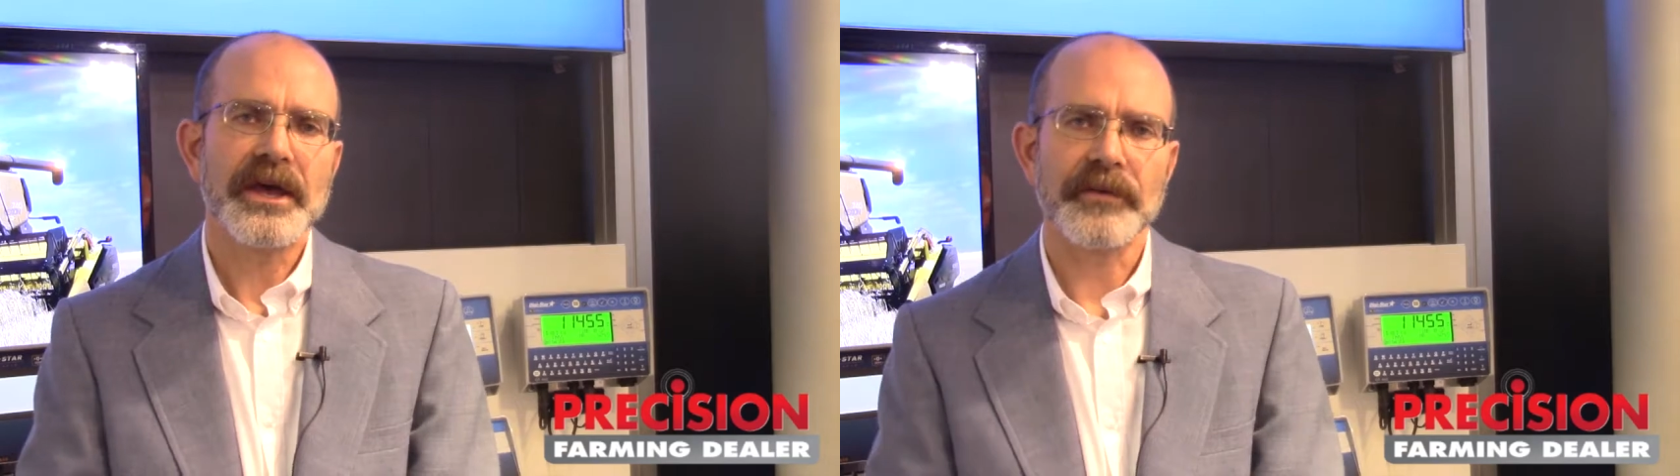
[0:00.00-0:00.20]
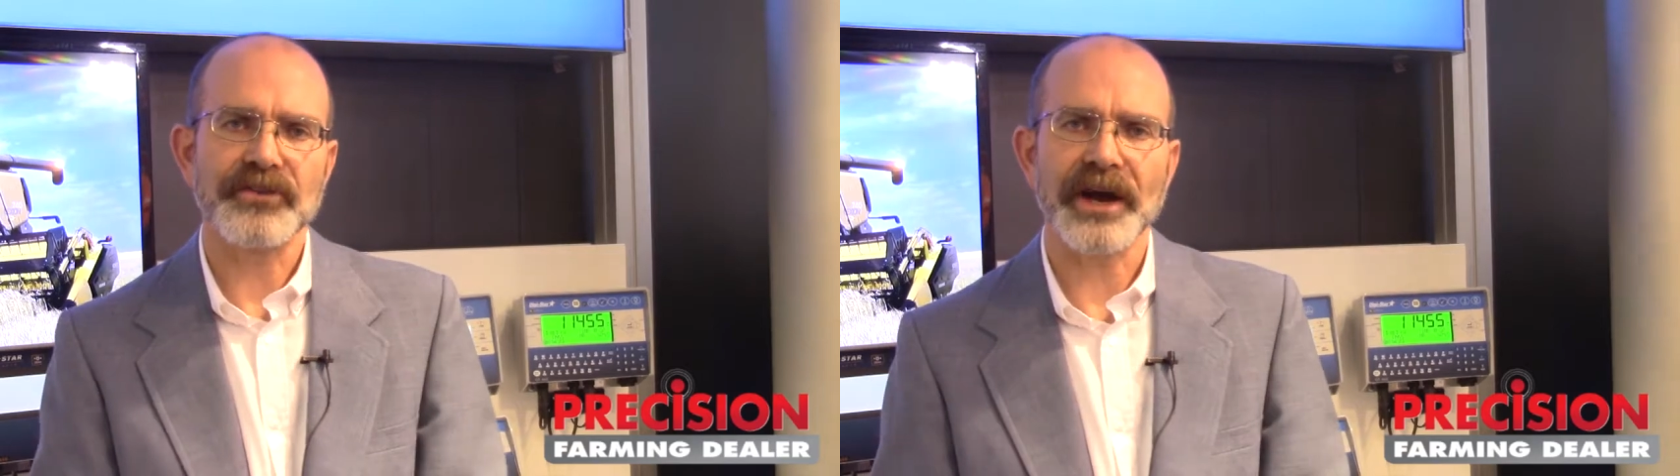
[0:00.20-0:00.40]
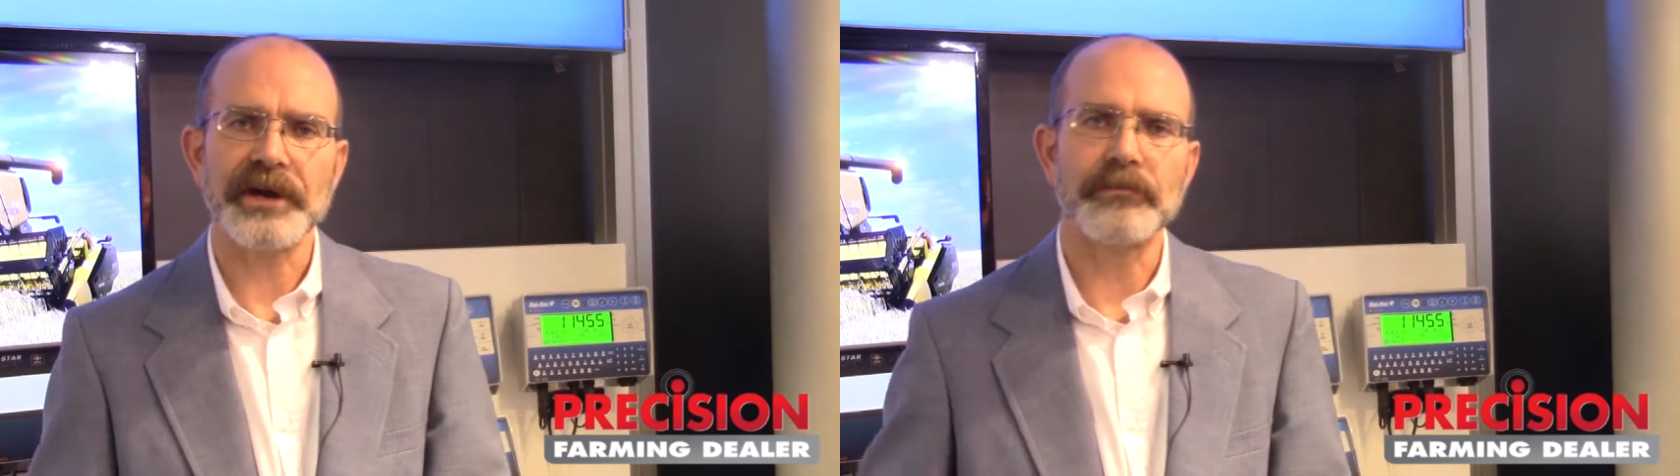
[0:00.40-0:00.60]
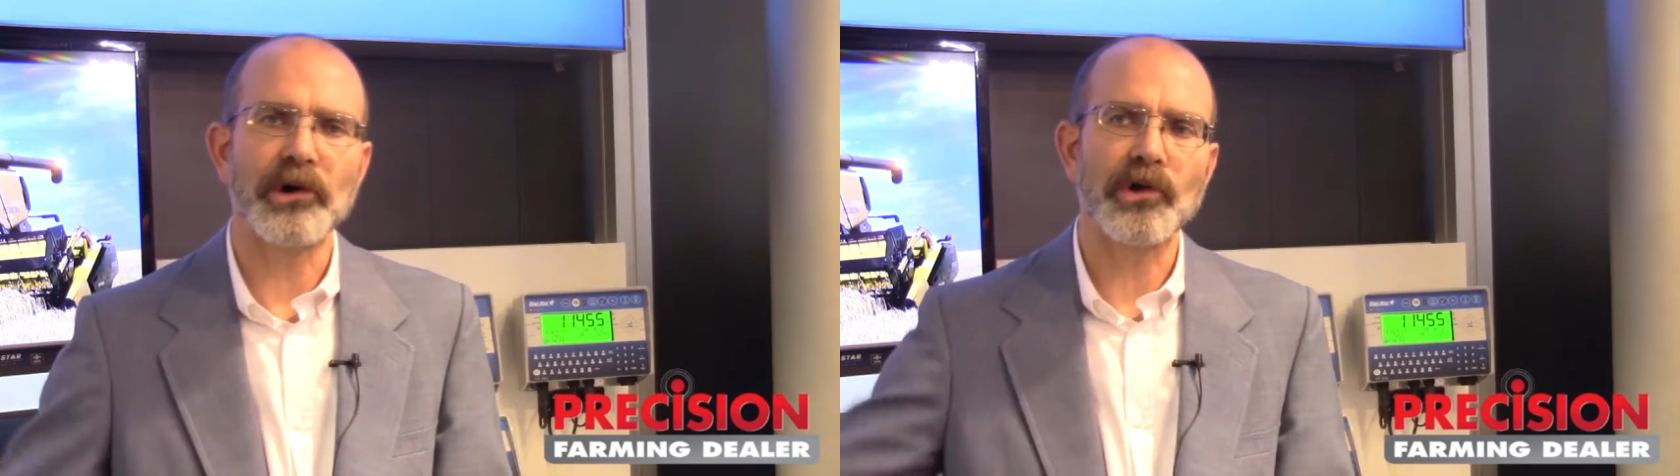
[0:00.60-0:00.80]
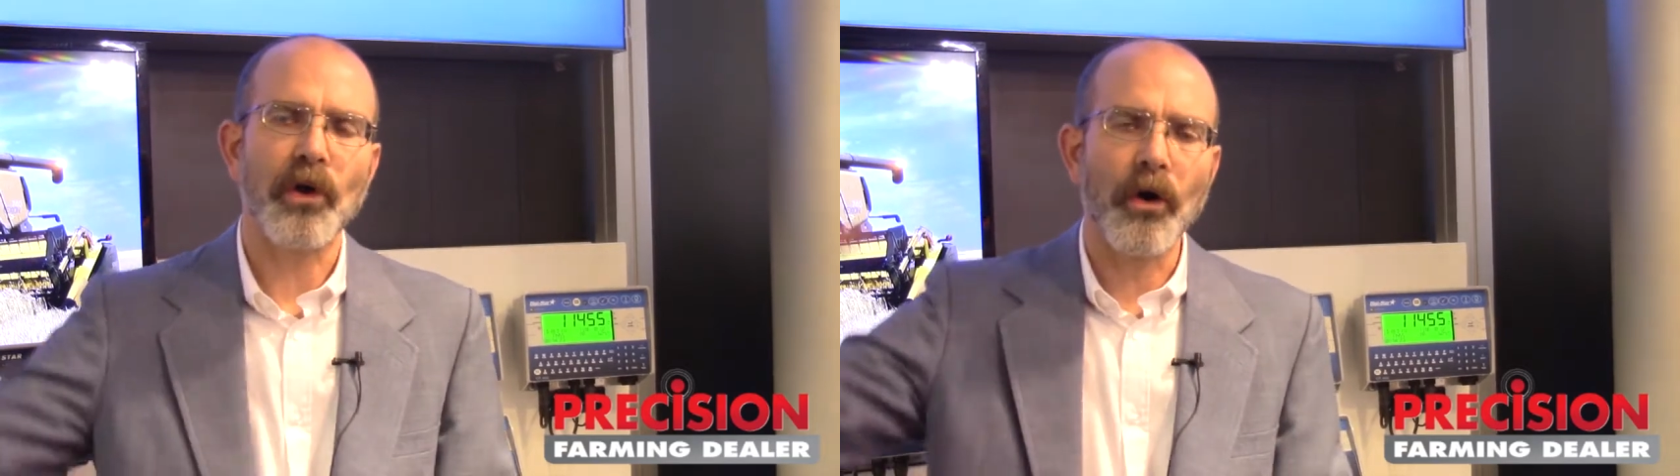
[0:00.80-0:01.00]
and trying to
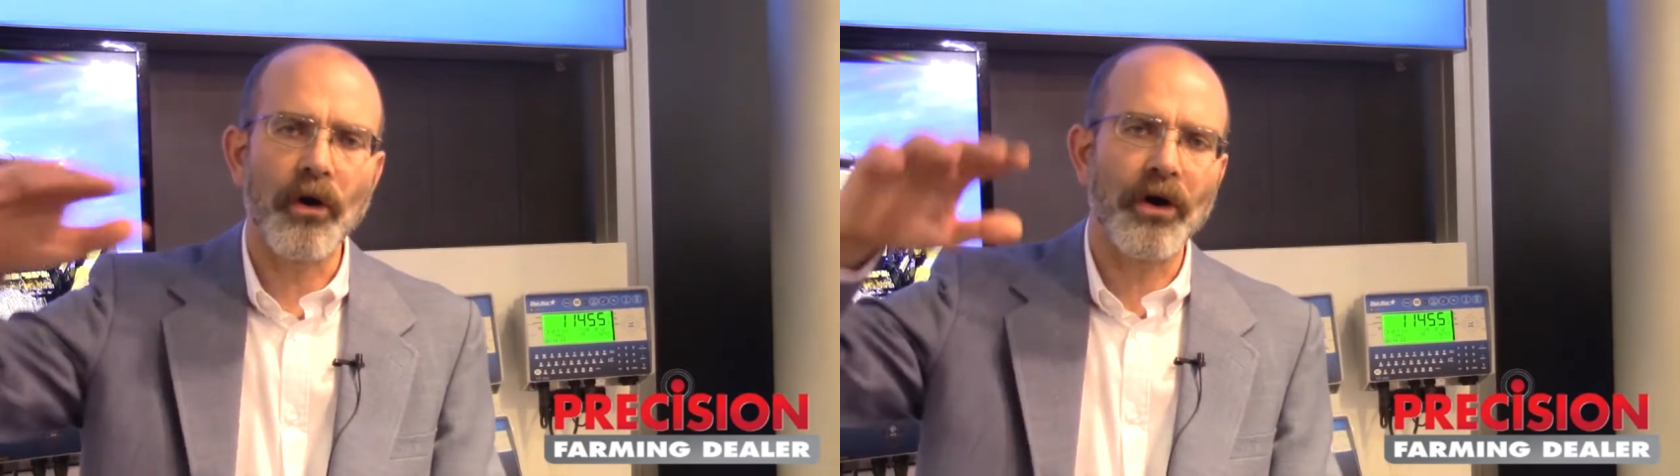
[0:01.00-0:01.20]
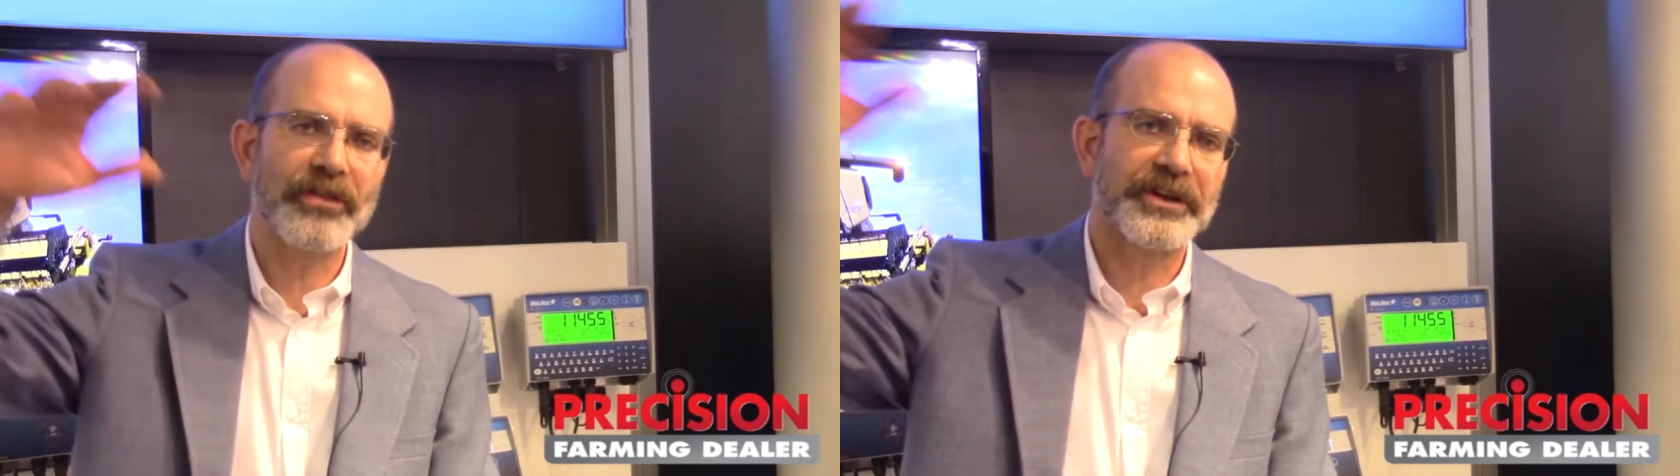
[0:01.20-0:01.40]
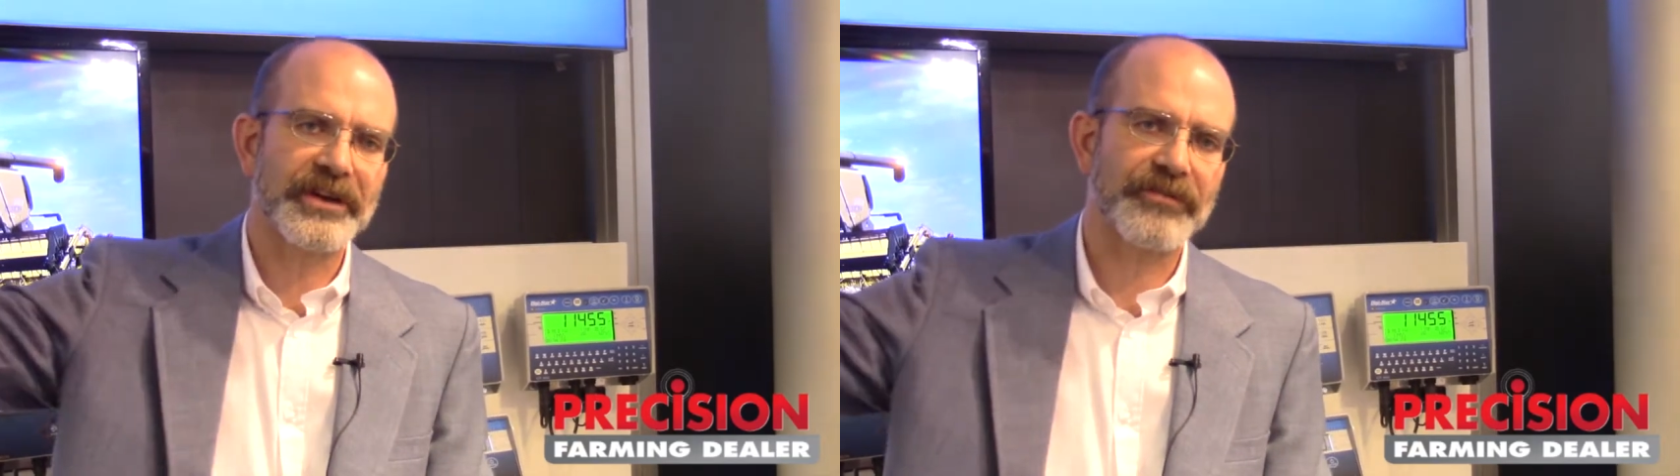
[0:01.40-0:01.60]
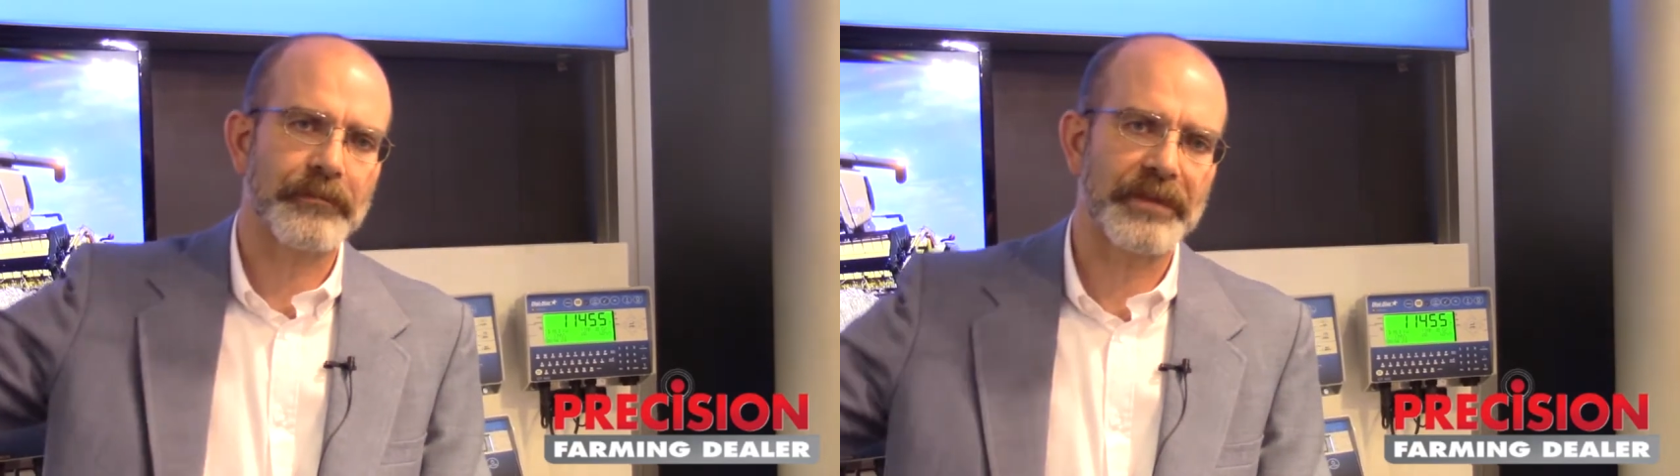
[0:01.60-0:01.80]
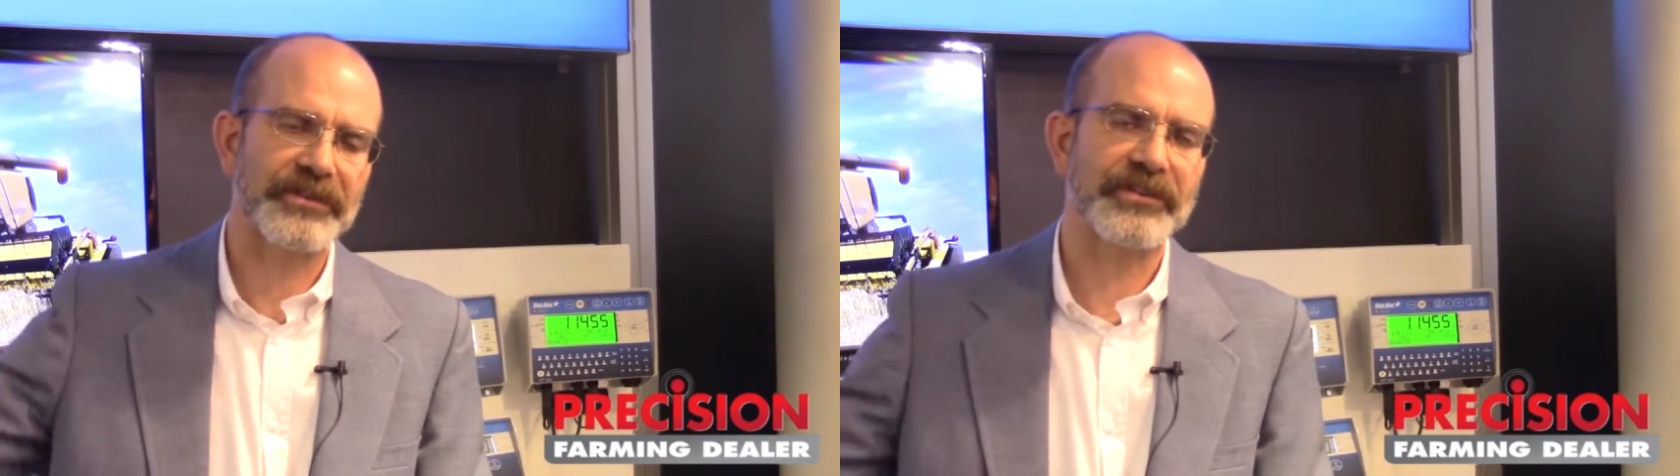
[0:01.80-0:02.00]
pull all the
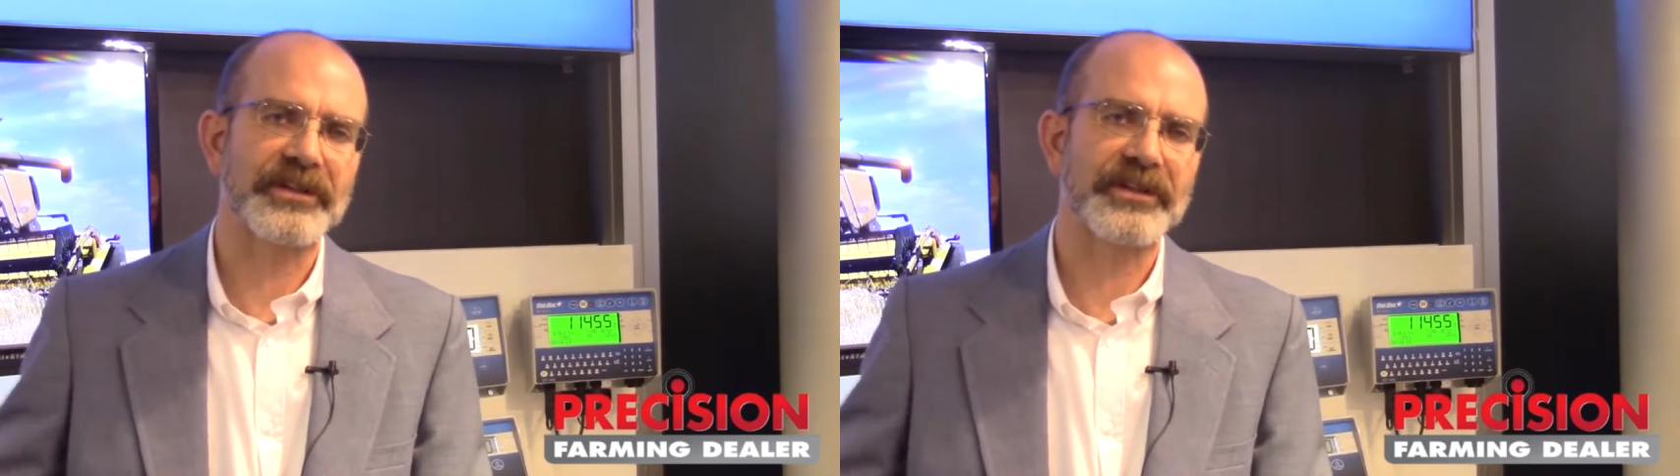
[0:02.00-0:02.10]
different bits